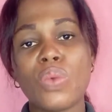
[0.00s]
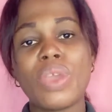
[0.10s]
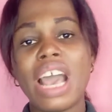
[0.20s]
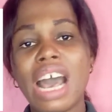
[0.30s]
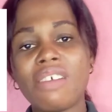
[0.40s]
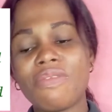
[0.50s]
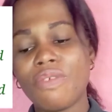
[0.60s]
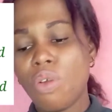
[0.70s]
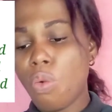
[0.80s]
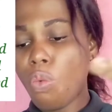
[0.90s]
We have
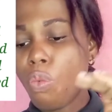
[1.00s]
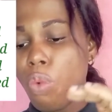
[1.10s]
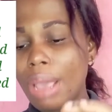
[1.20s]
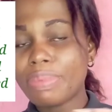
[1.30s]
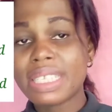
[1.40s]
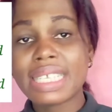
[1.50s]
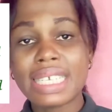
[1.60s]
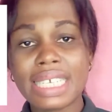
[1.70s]
wept,